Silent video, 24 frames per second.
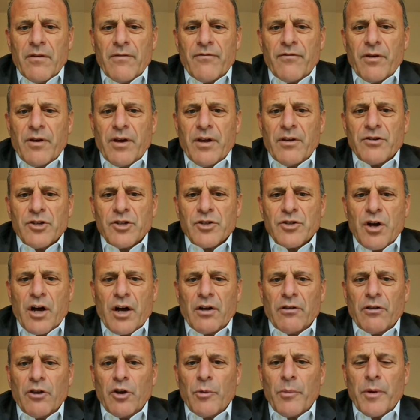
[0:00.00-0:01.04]
If you can just
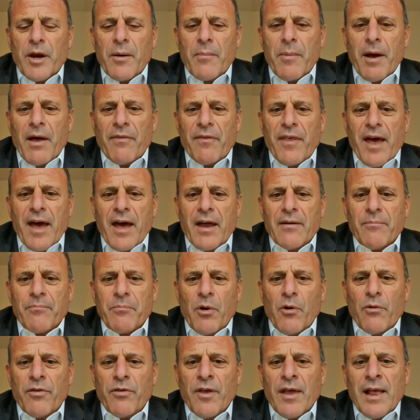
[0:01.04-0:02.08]
talk a little bit about
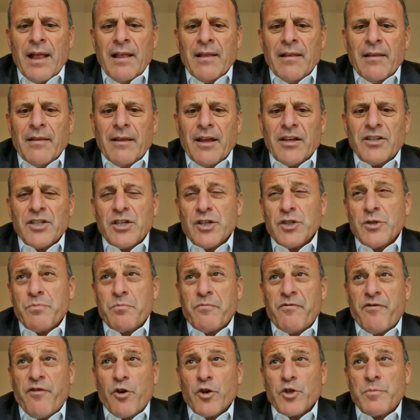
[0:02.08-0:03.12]
that, both. Let's
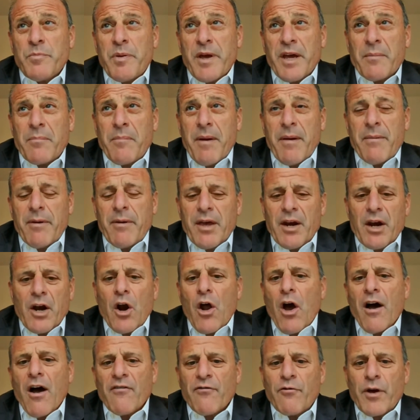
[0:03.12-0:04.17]
just first pick maybe in
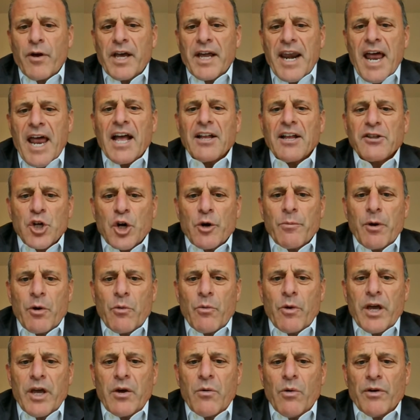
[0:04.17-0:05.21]
an off week, a
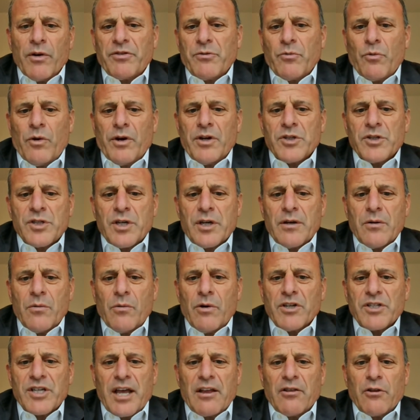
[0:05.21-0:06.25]
non-tournament week. What does
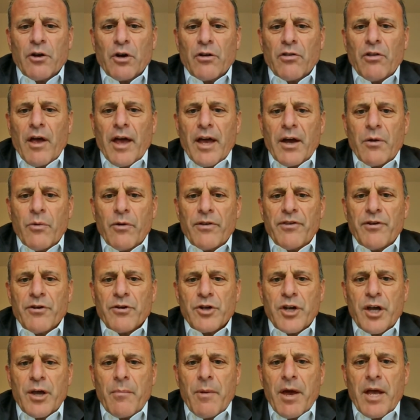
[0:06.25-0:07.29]
that look like with your
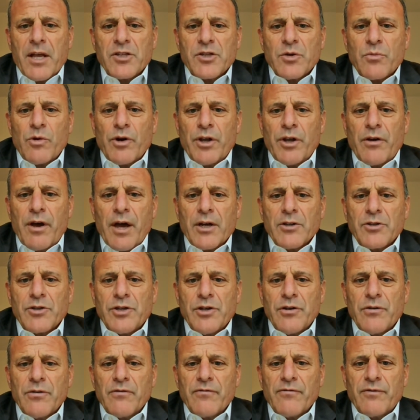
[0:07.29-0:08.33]
teammates, and what do you guys
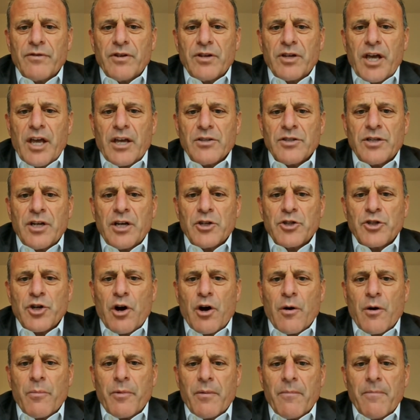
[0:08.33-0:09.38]
do to stay
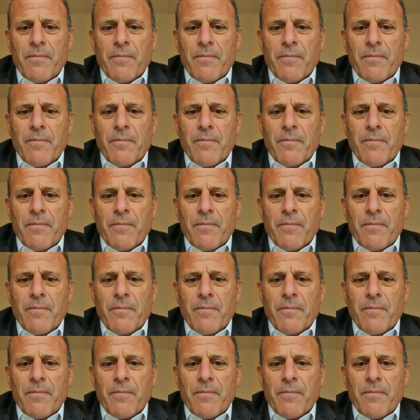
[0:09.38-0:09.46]
sharp?